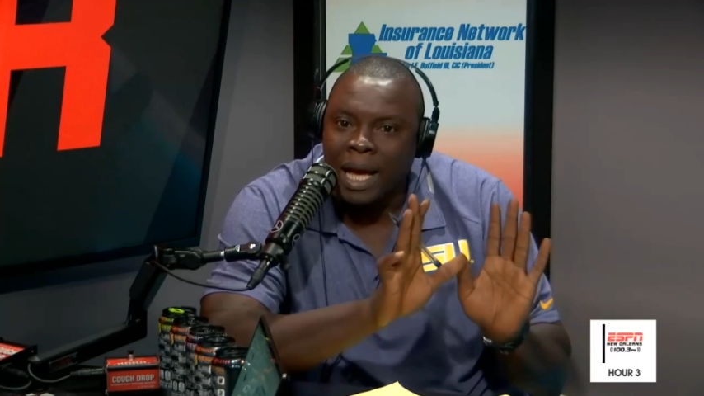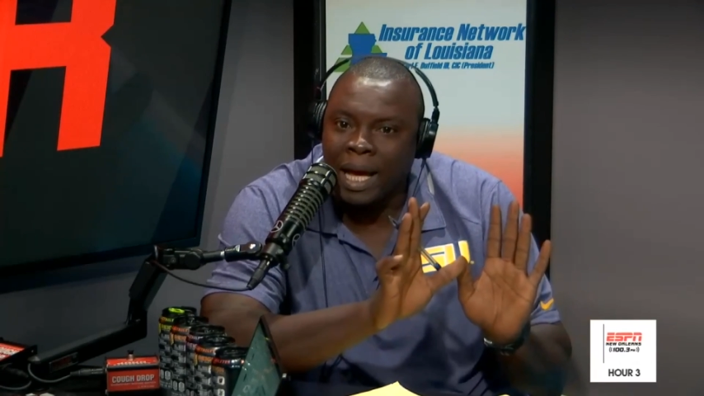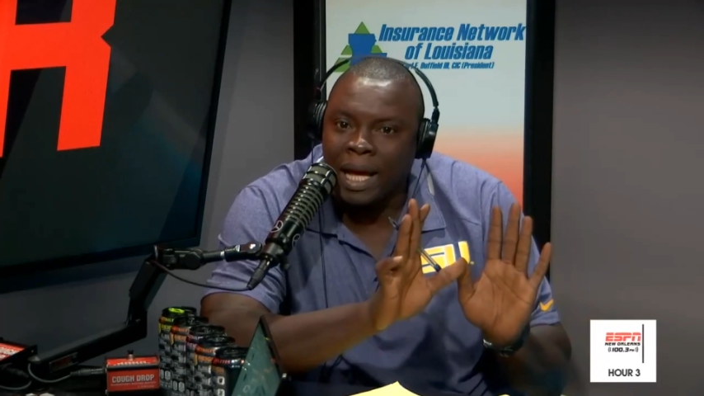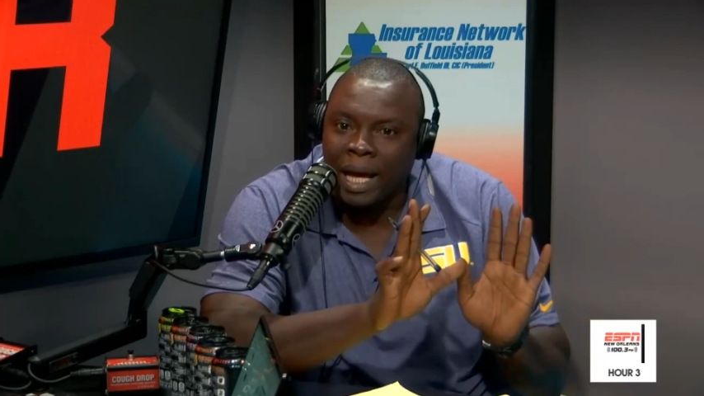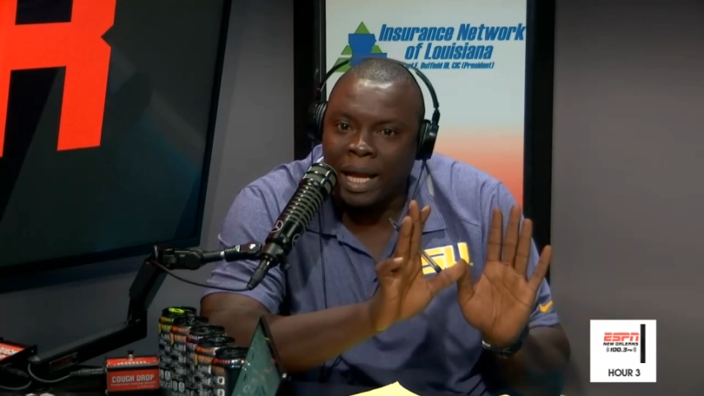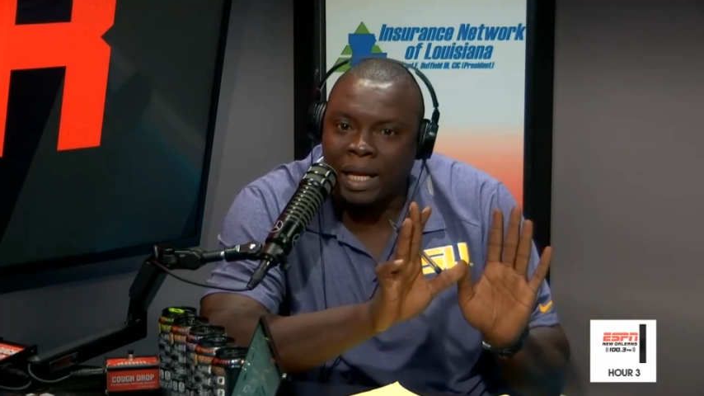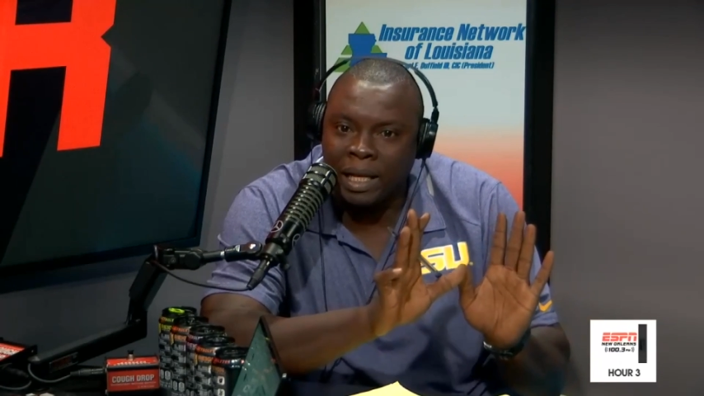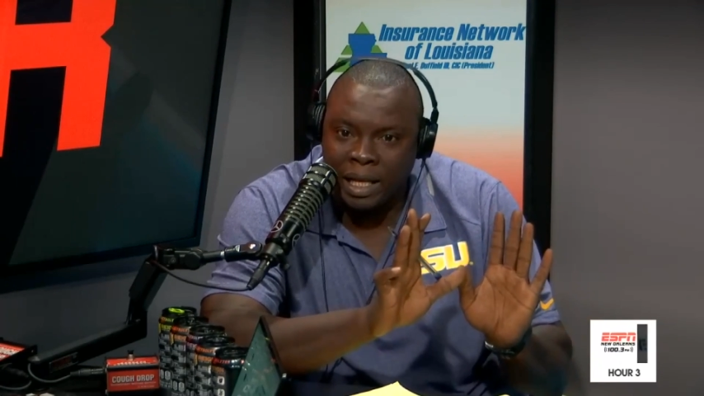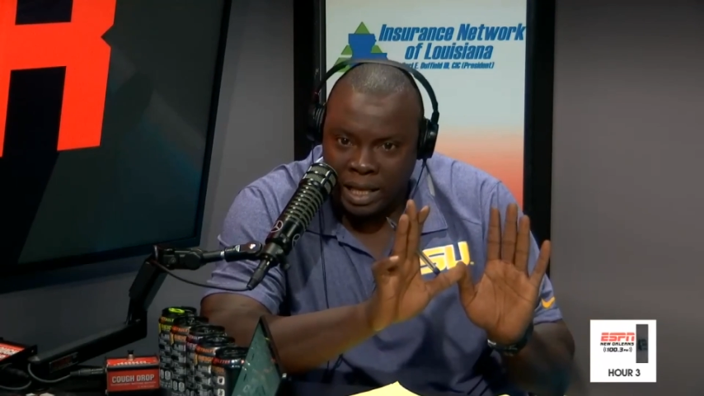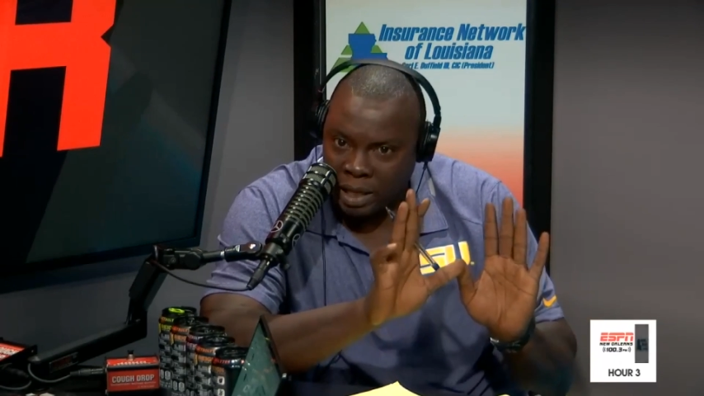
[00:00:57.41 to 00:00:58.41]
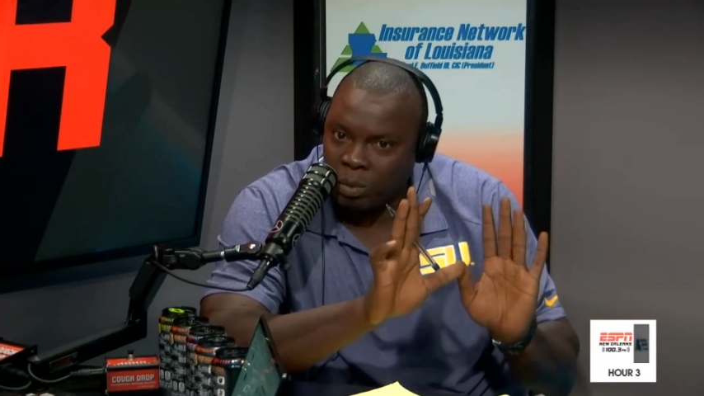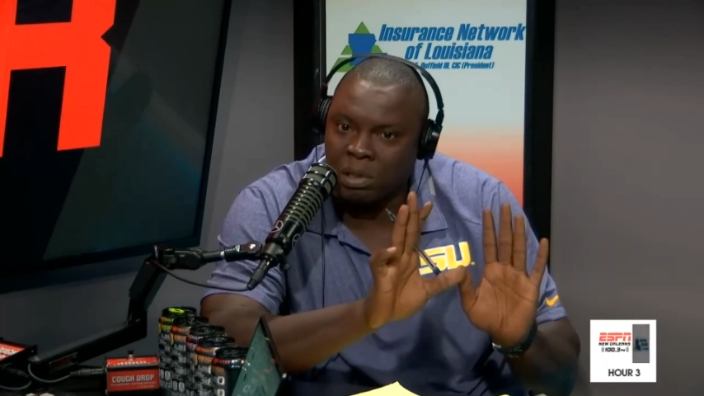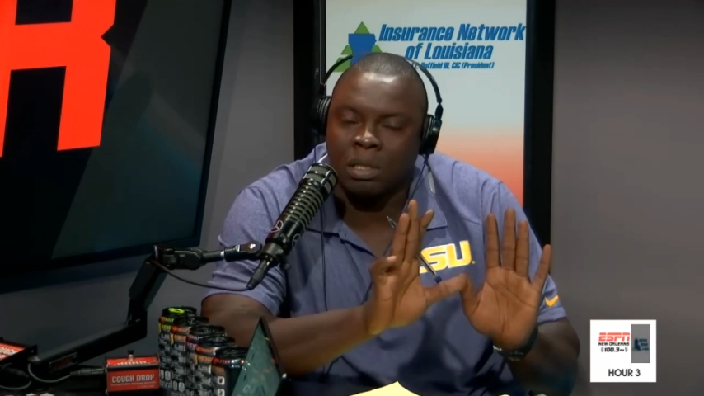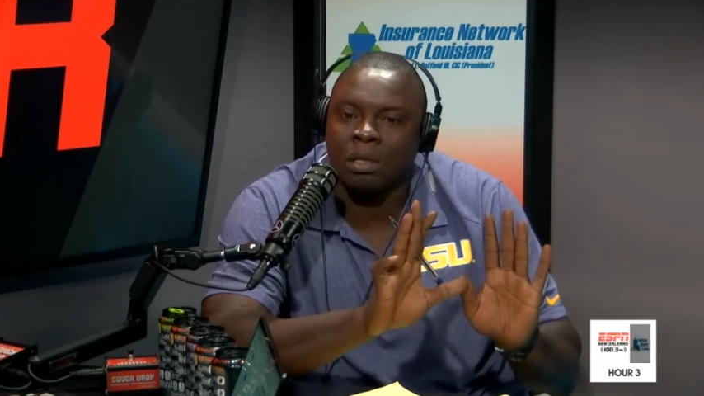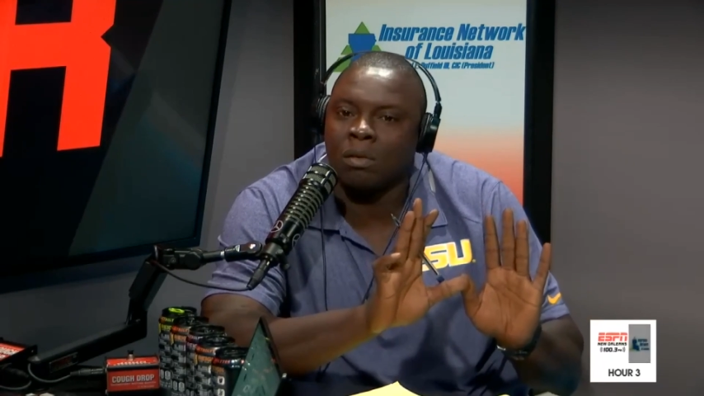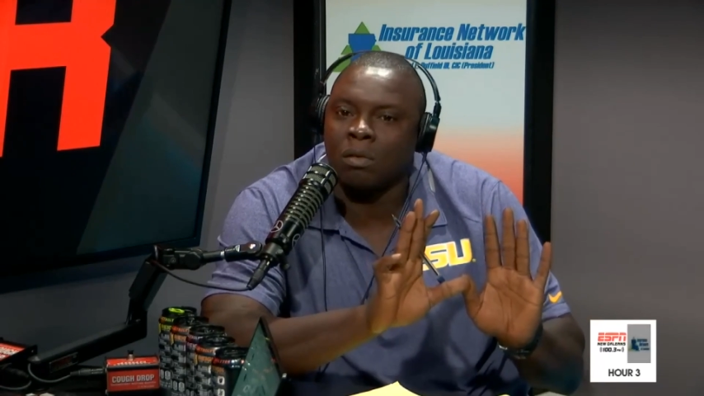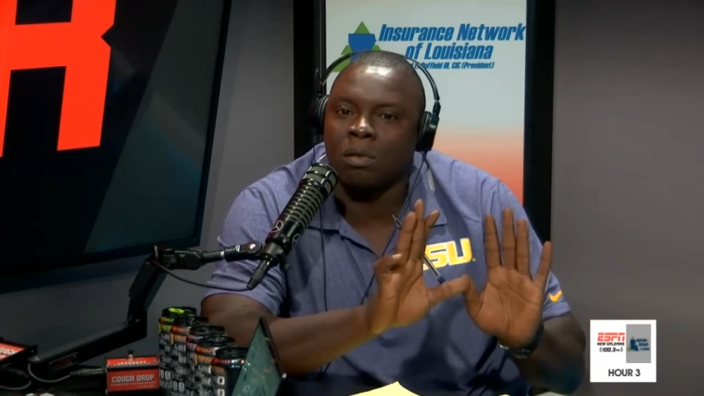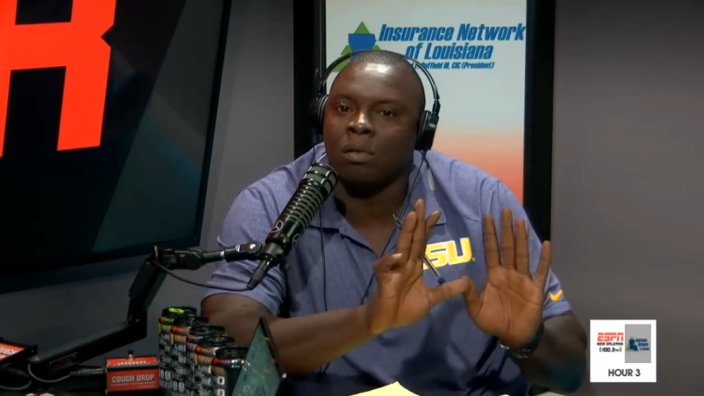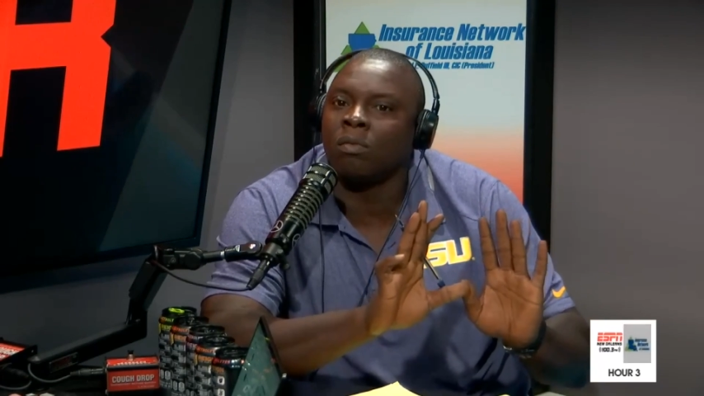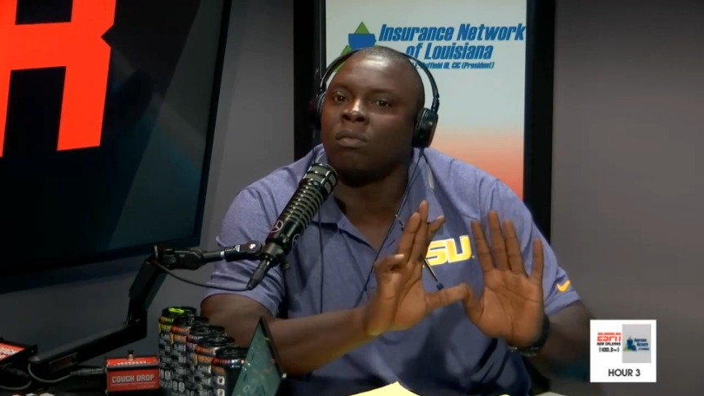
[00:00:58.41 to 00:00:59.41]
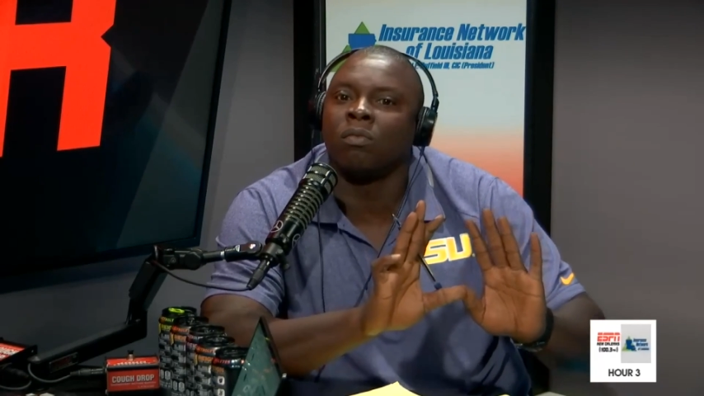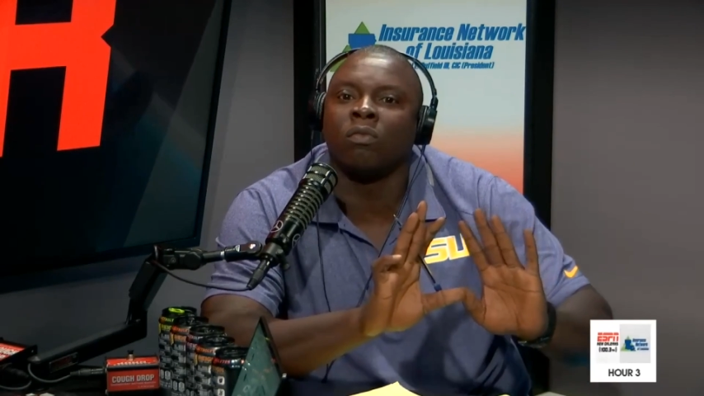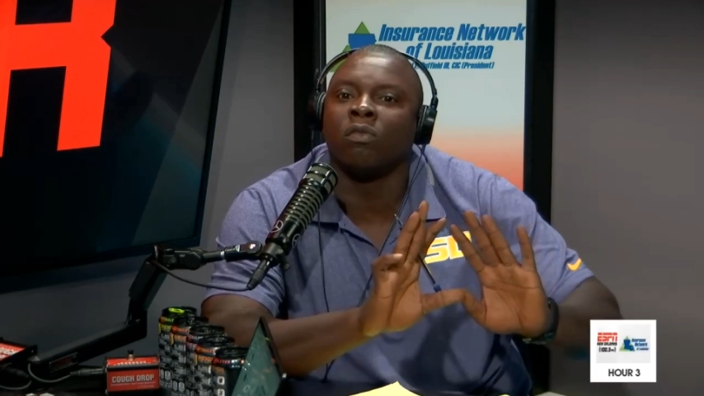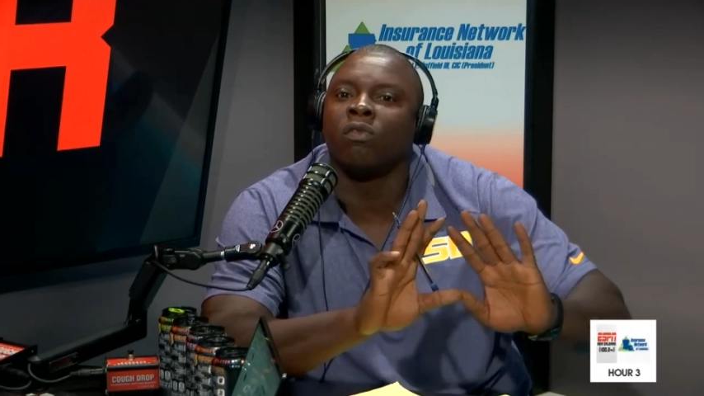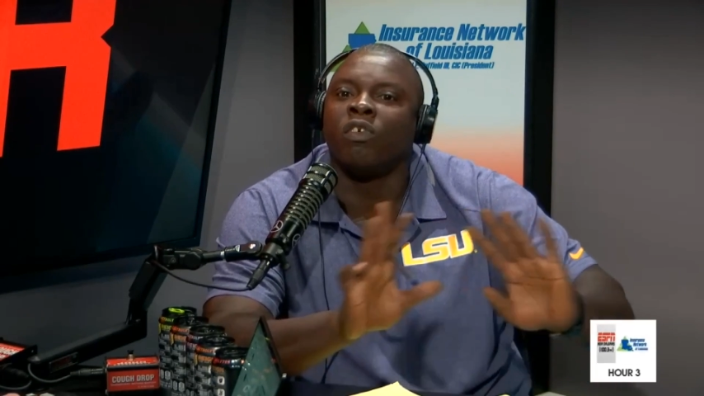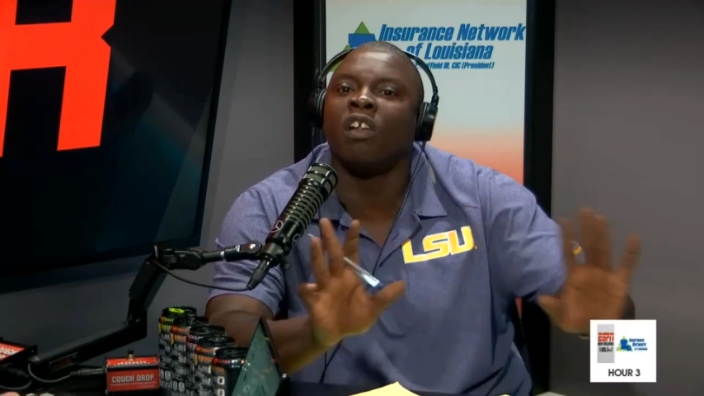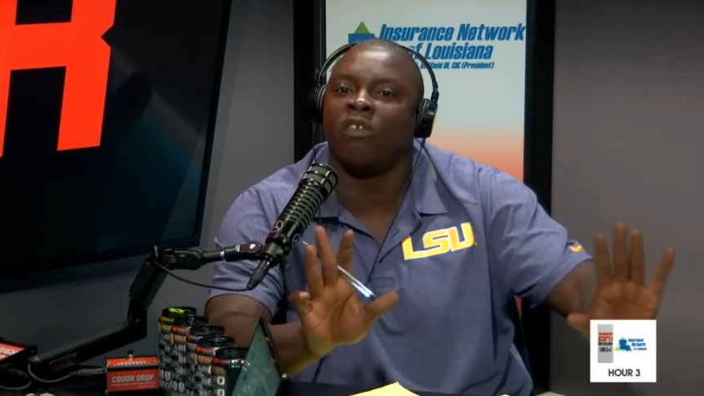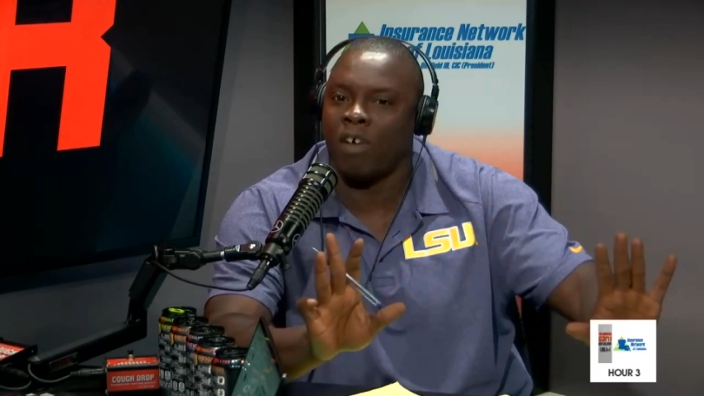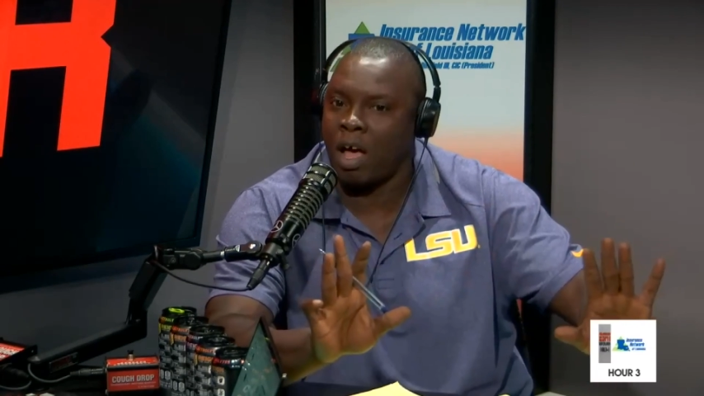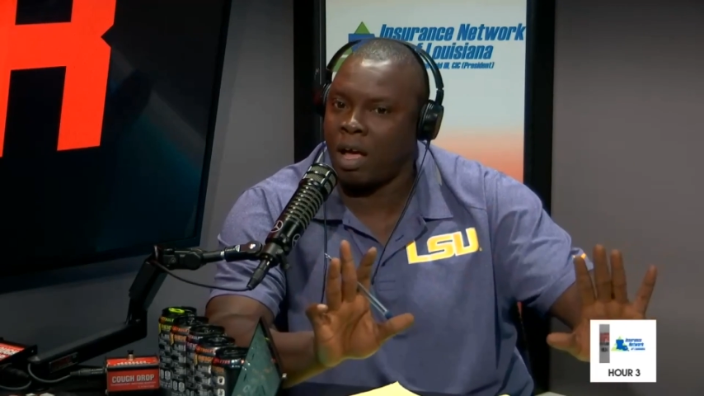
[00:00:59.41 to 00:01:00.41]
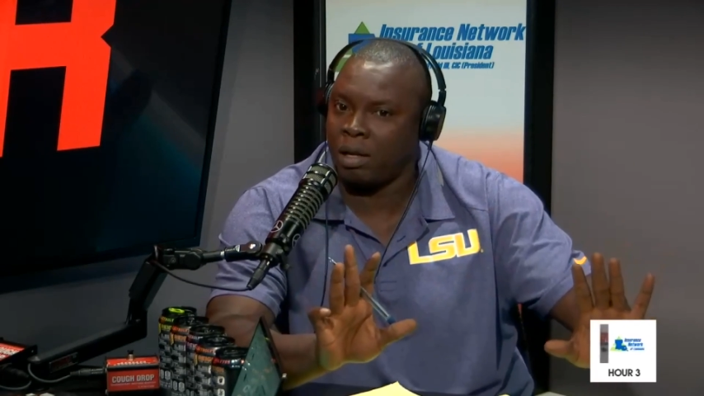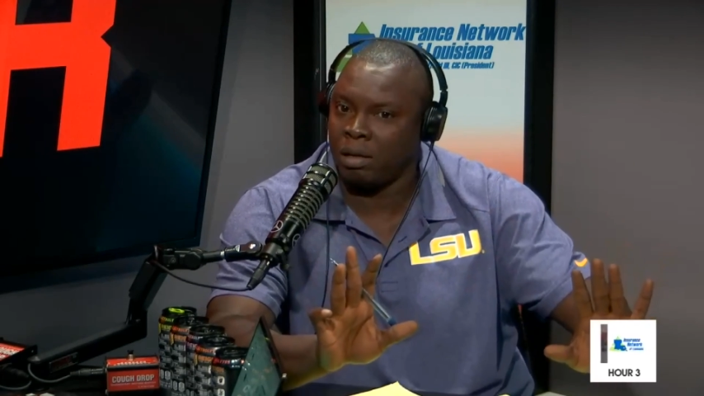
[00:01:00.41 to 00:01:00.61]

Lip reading: and he was vilified.